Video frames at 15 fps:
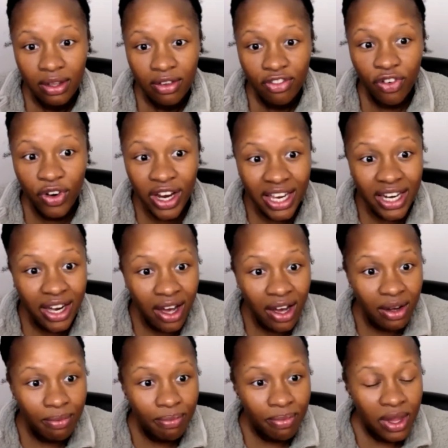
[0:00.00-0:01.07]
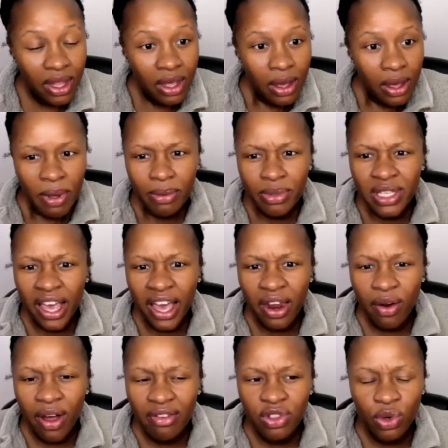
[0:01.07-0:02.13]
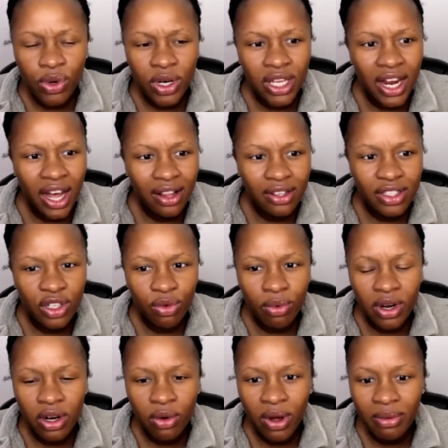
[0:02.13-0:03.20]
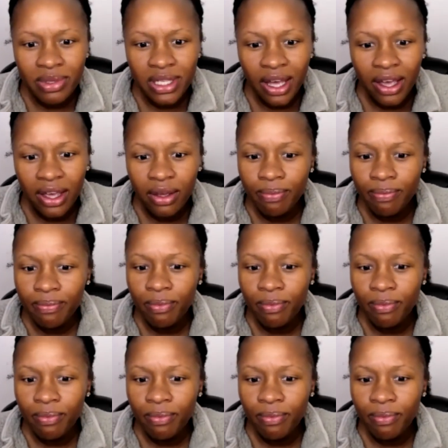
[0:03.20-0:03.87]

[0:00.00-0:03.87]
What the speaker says: Free it up. People say, I don't have $20 to run a website.